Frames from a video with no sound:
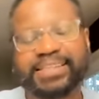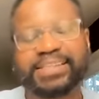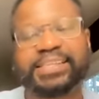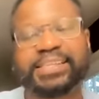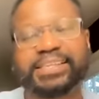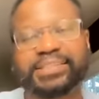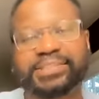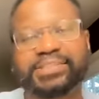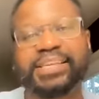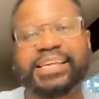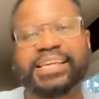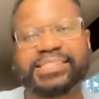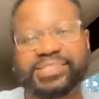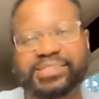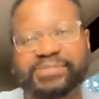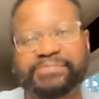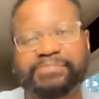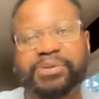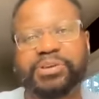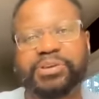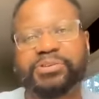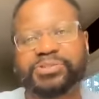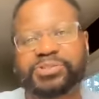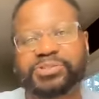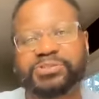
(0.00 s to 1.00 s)
get that
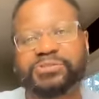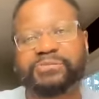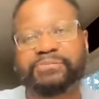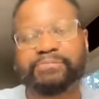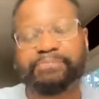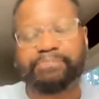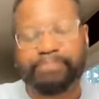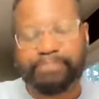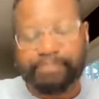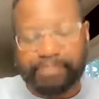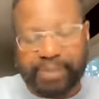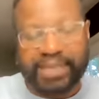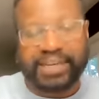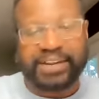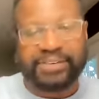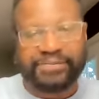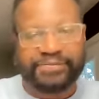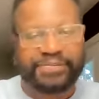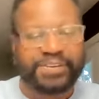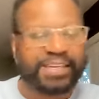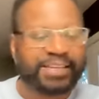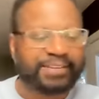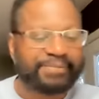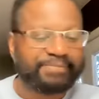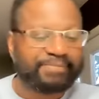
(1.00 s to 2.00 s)
spiritual
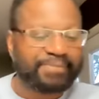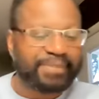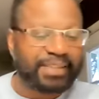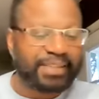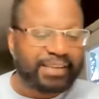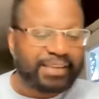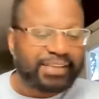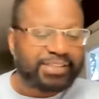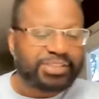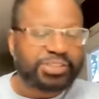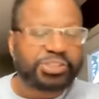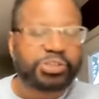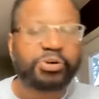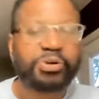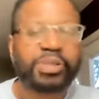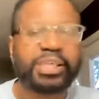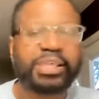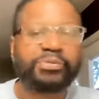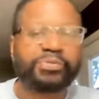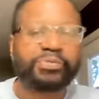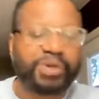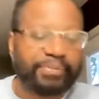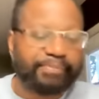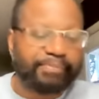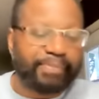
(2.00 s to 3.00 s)
benefit. So
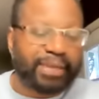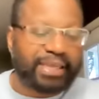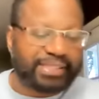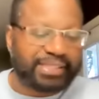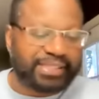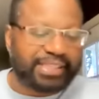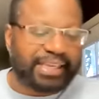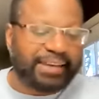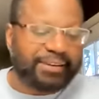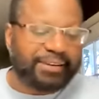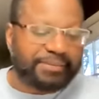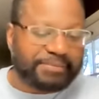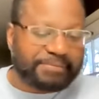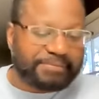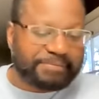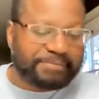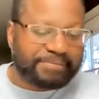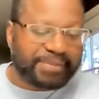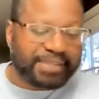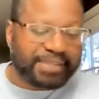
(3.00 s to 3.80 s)
he would miss out.